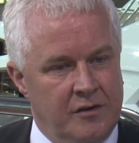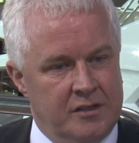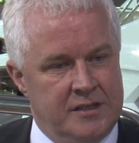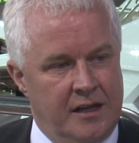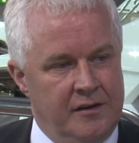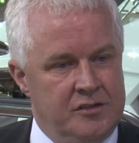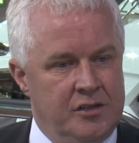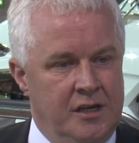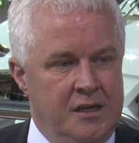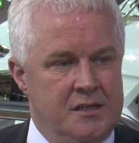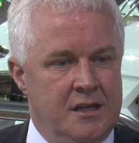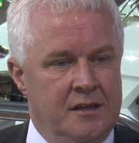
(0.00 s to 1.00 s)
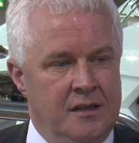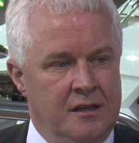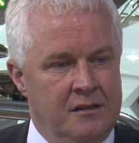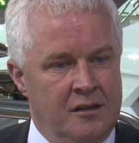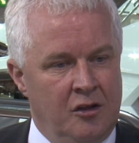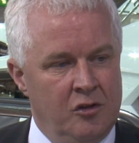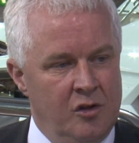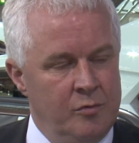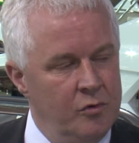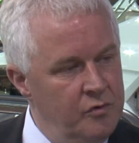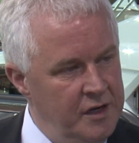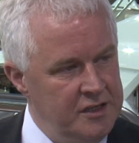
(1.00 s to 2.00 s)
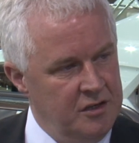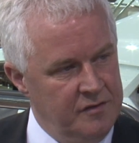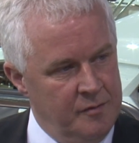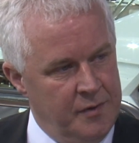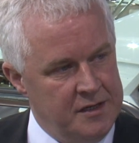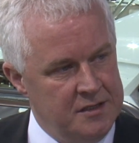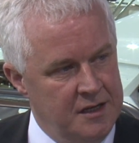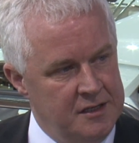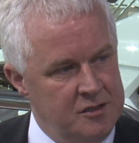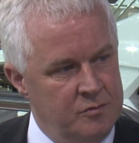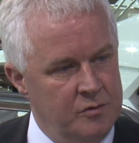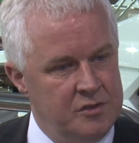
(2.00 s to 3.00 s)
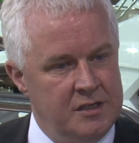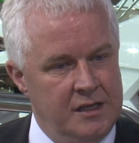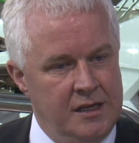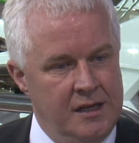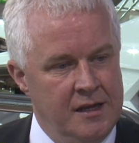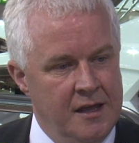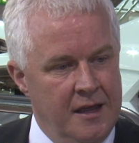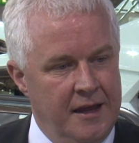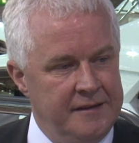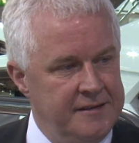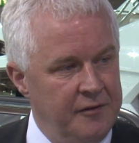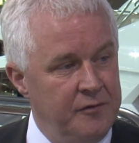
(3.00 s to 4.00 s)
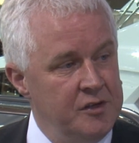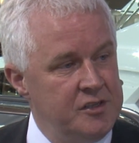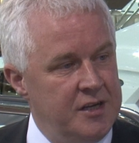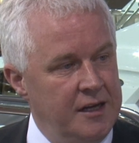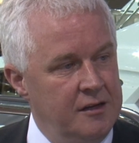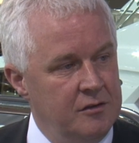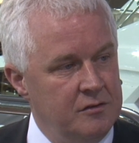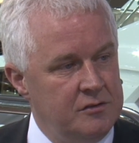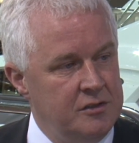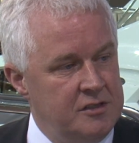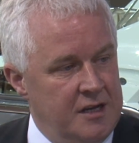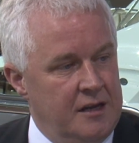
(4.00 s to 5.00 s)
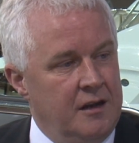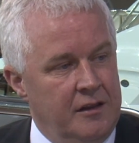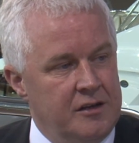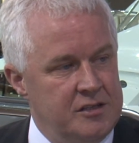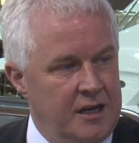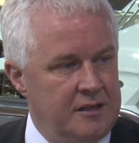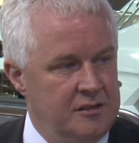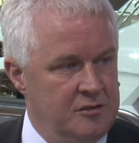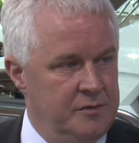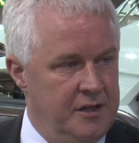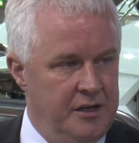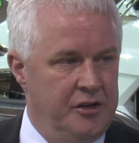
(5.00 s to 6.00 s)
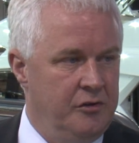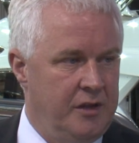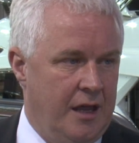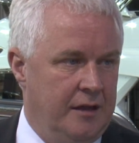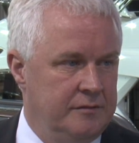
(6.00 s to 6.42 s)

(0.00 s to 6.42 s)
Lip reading: of our territories and the global reach of the business will see a different cycle to certain other sectors within the UK.